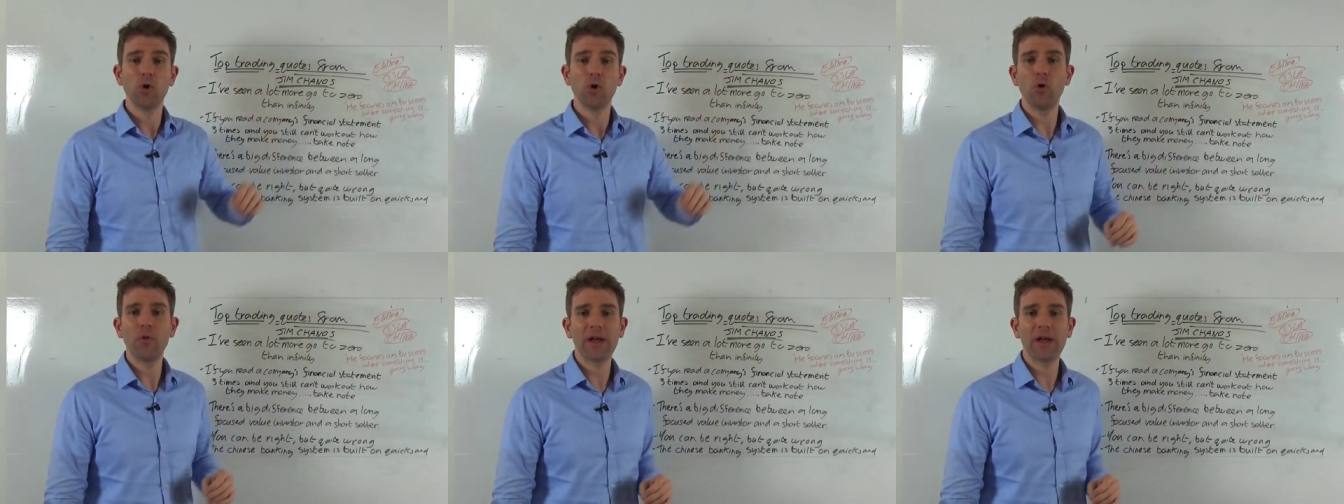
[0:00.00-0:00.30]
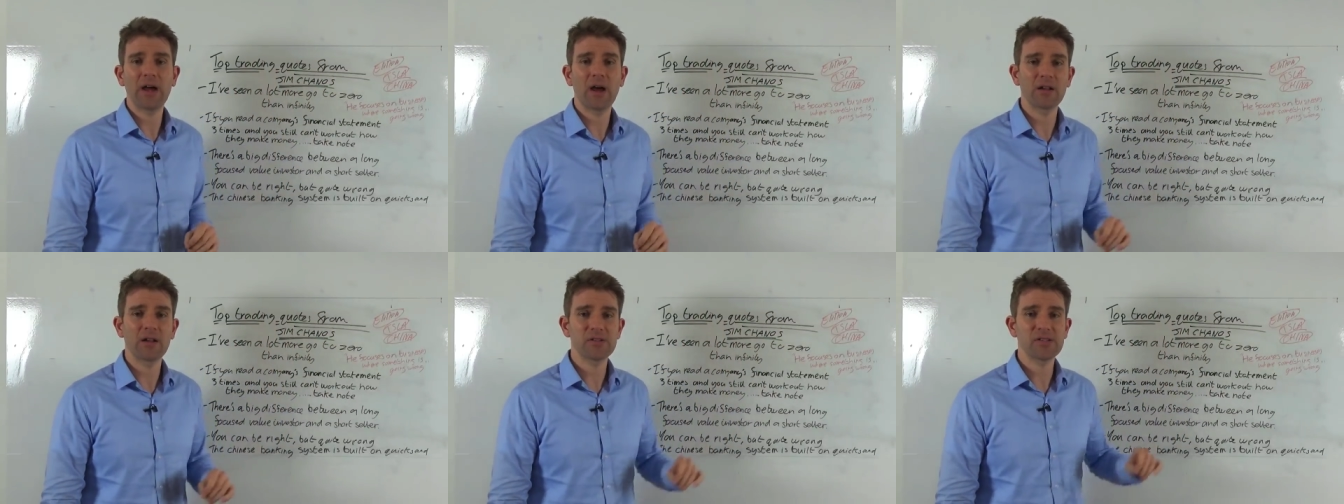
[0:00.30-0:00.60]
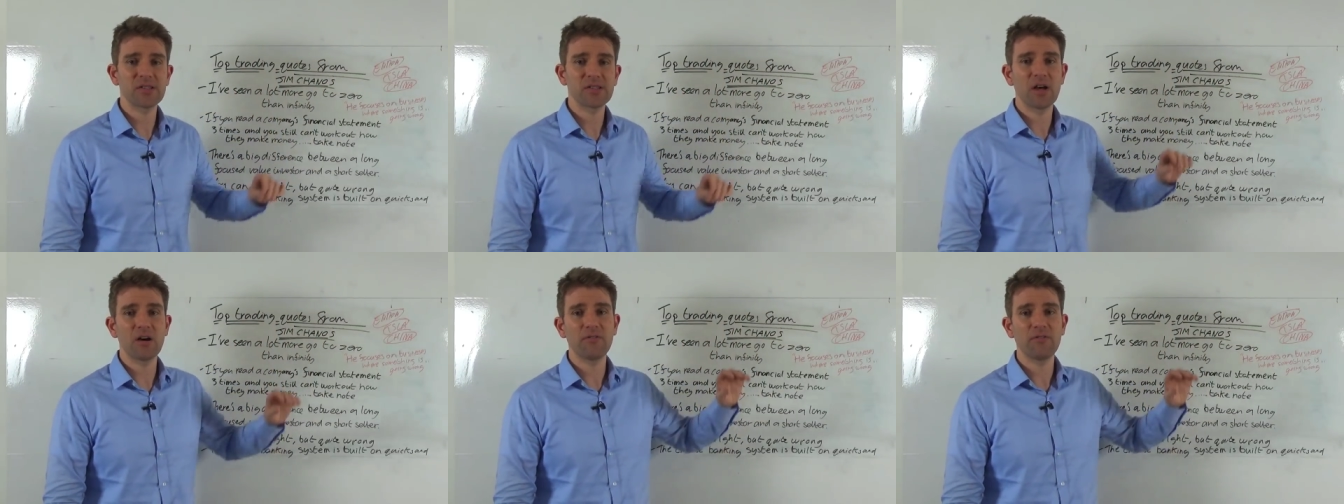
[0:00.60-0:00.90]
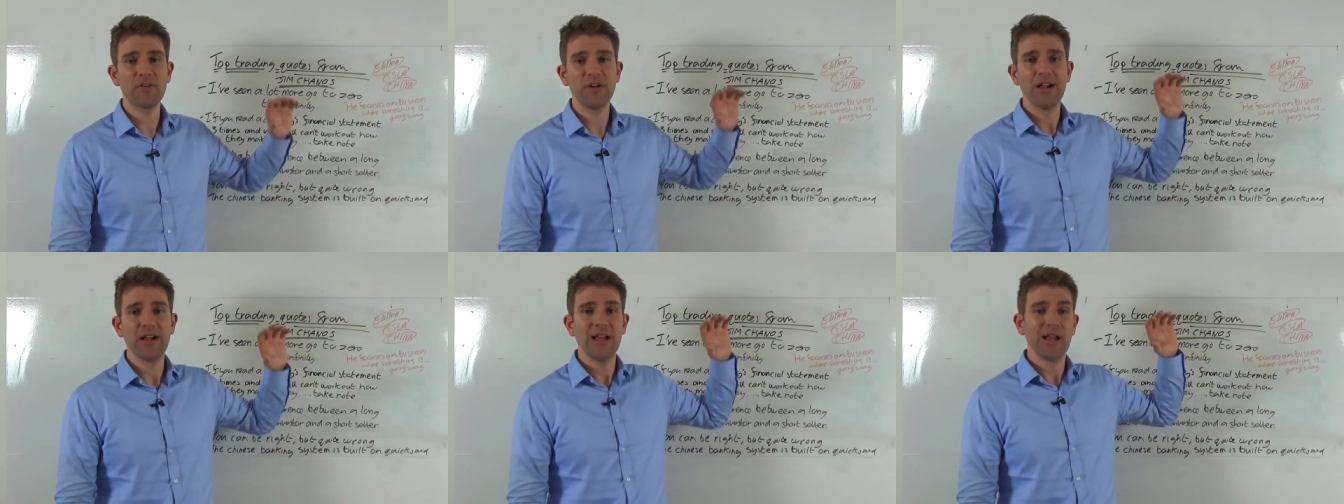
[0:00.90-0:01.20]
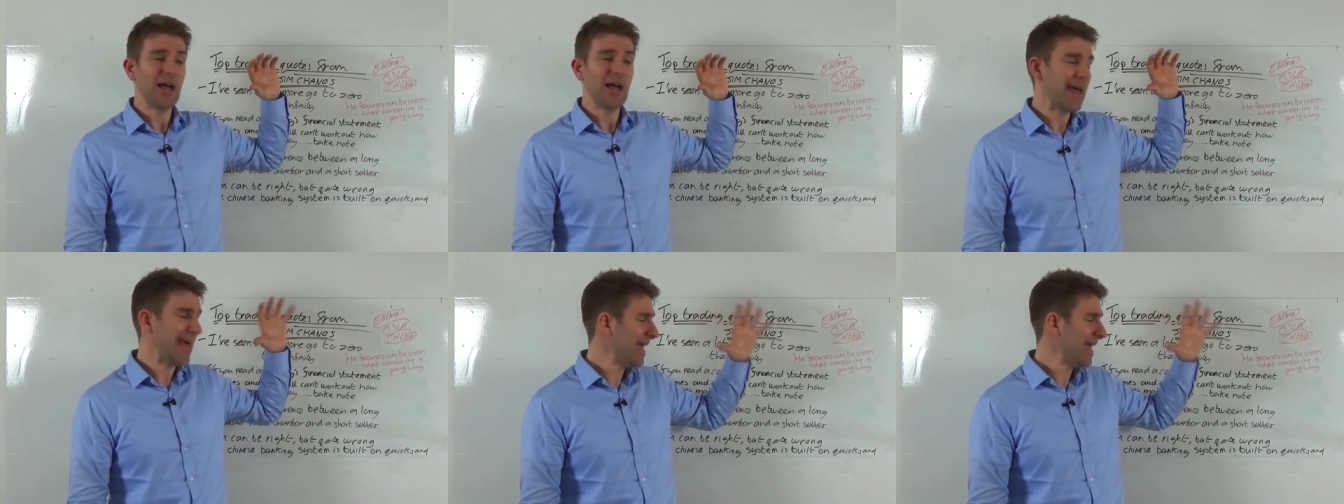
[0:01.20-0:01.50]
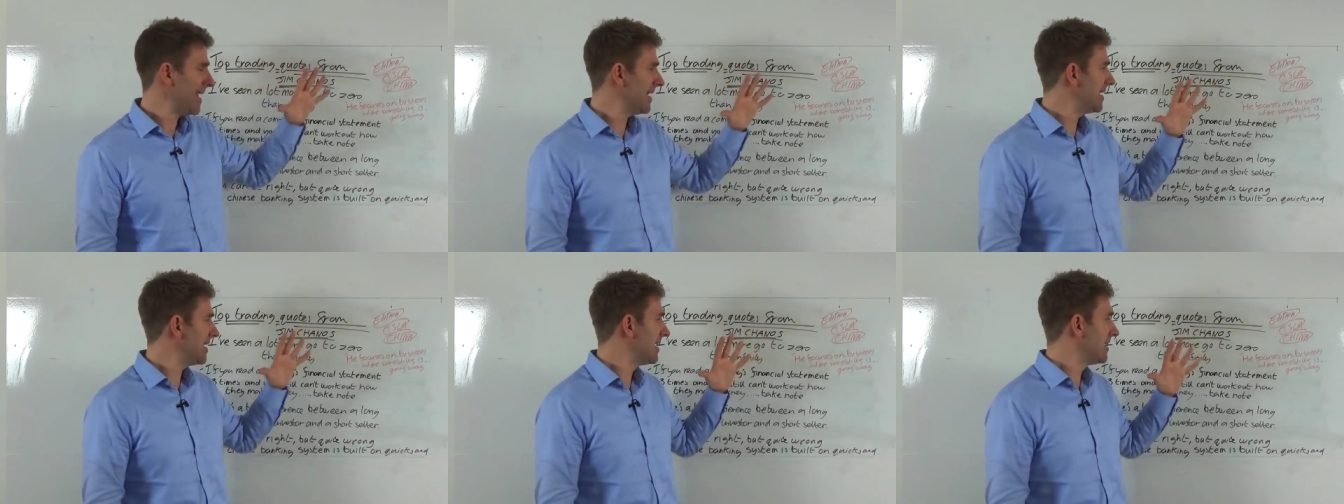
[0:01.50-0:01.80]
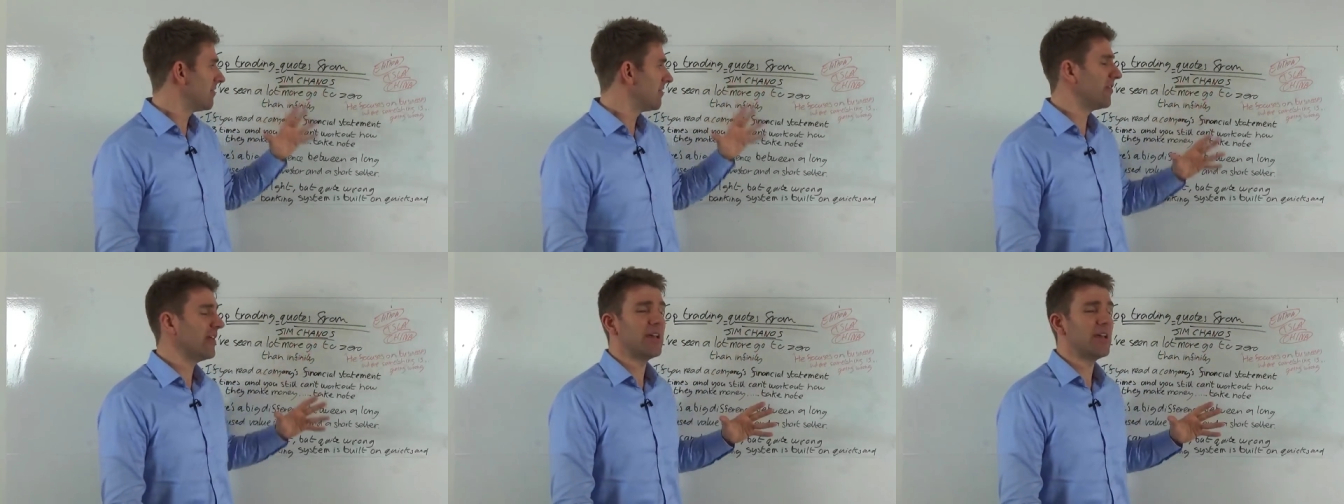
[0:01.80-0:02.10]
all that kind of stuff, in
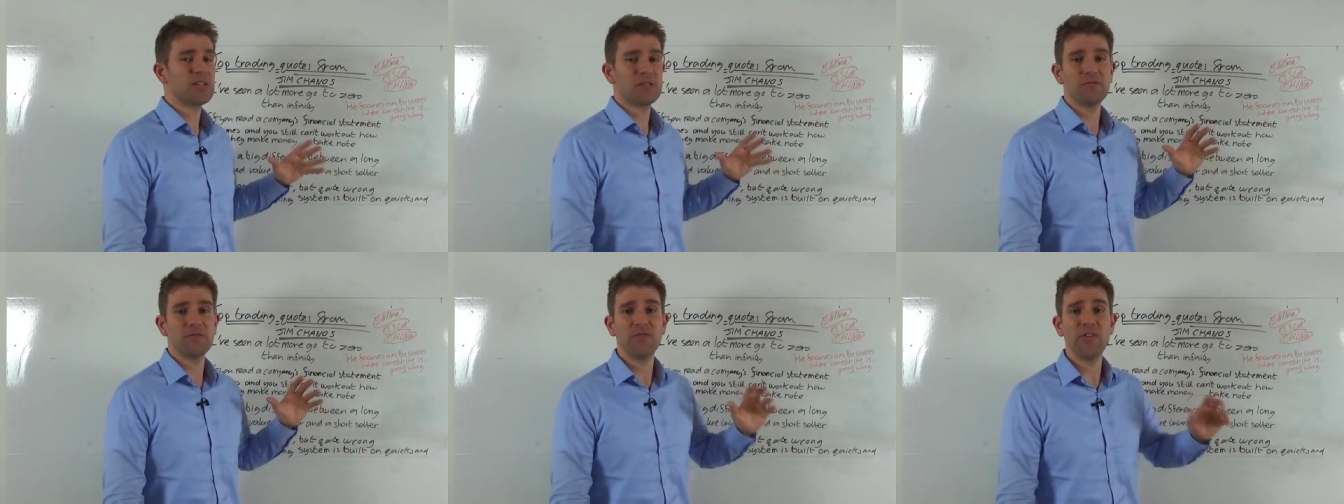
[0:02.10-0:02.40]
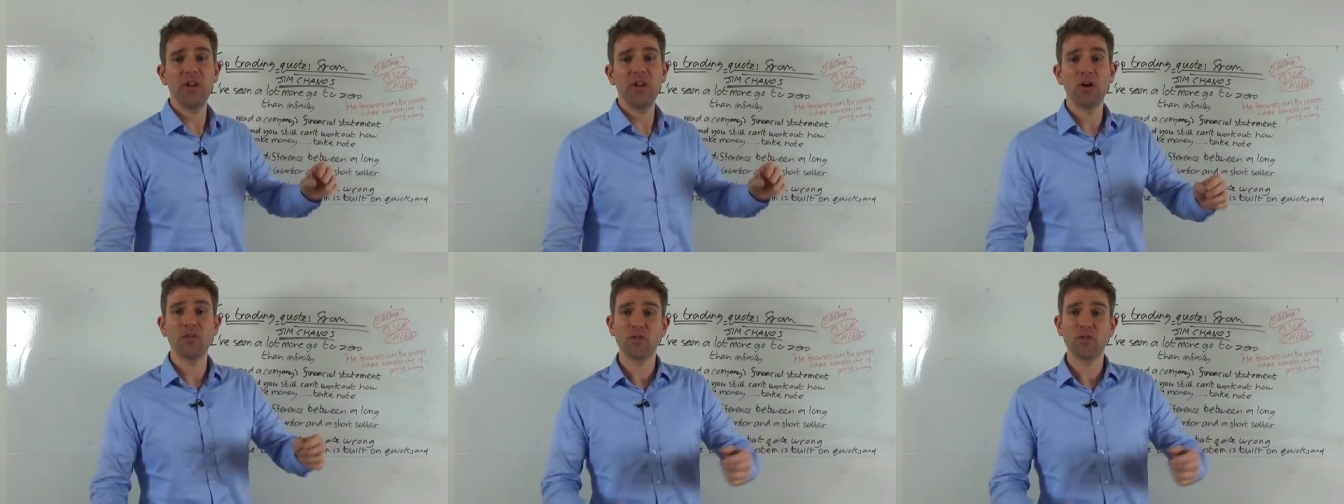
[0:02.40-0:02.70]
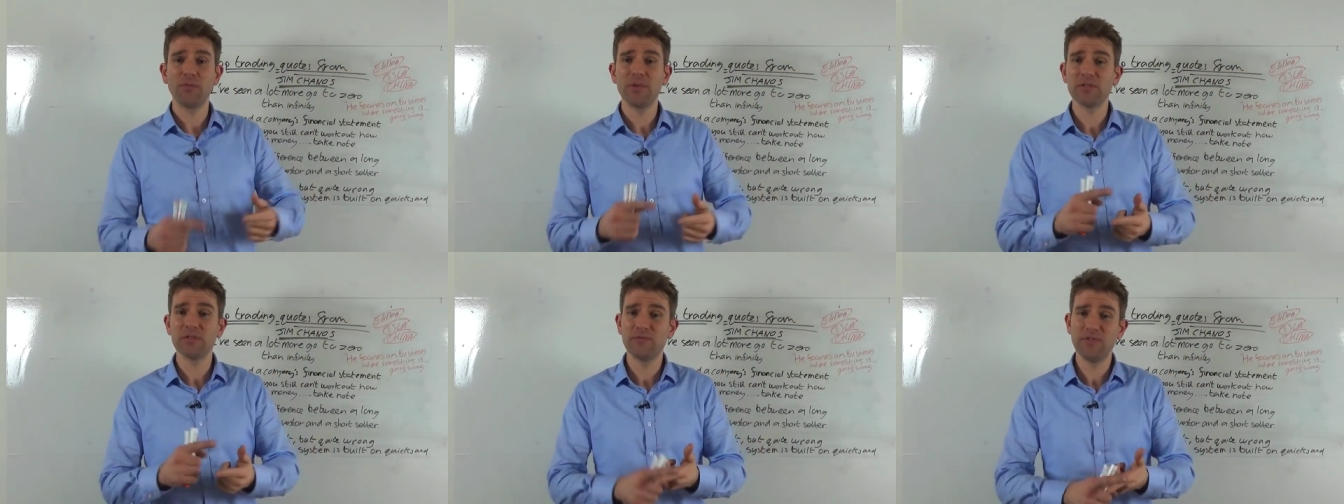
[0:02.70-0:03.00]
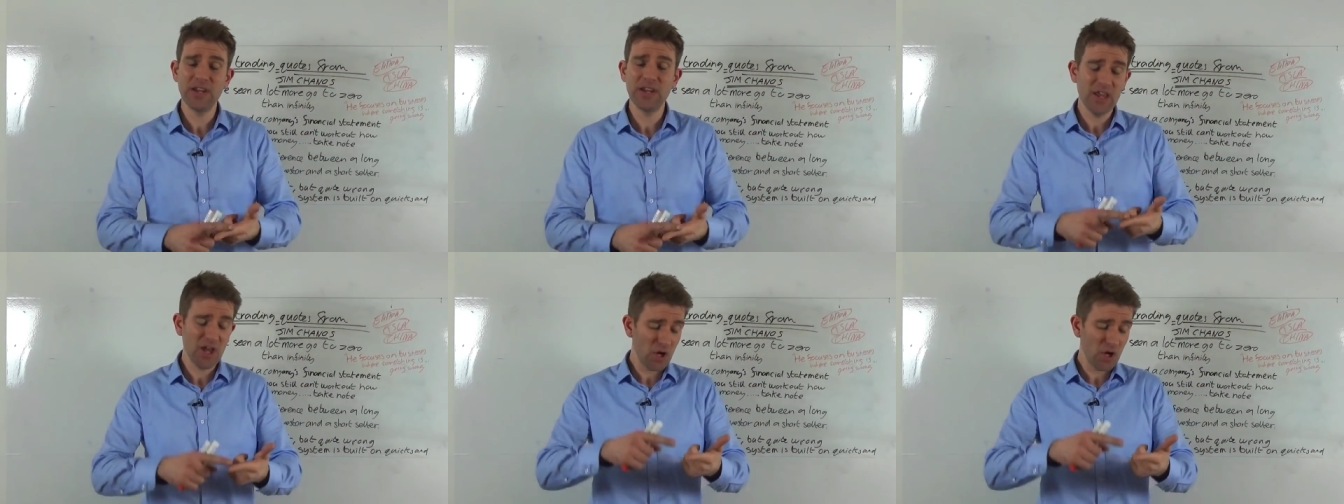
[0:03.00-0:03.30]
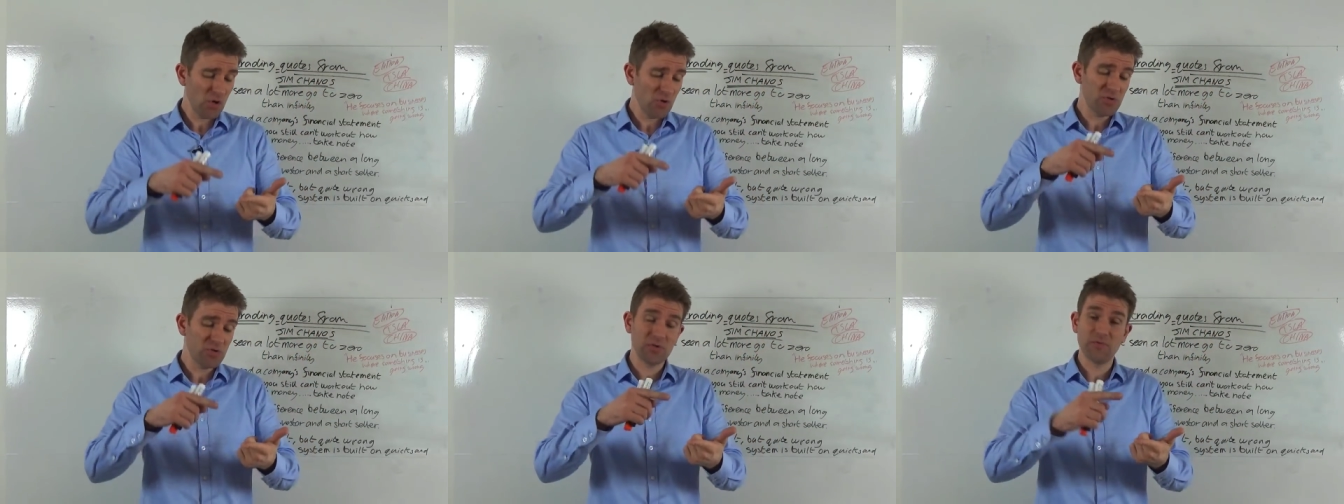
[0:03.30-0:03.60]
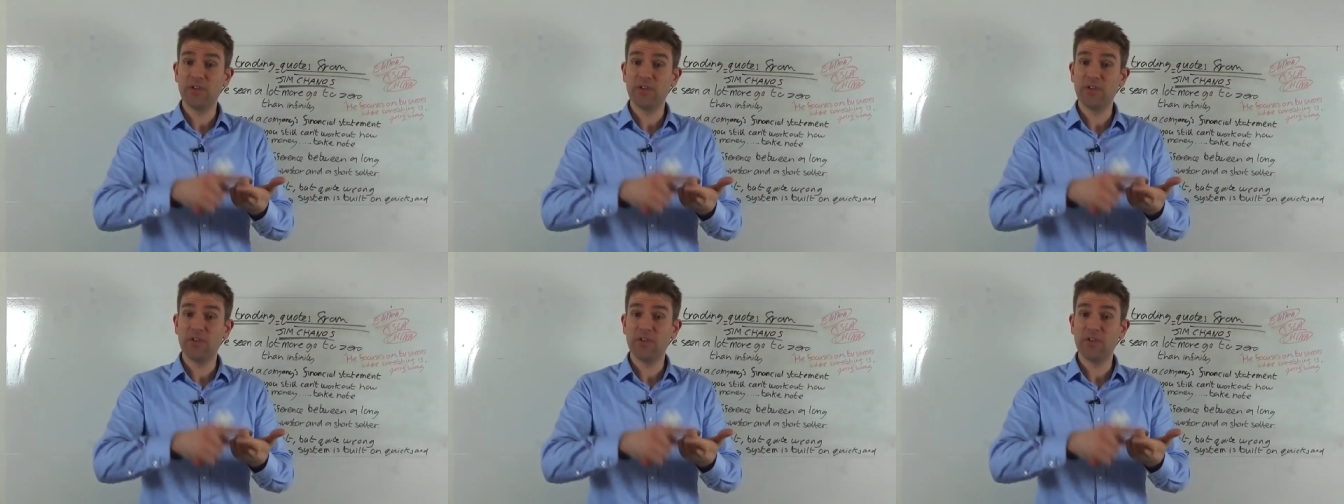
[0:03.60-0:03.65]
this video from his videos,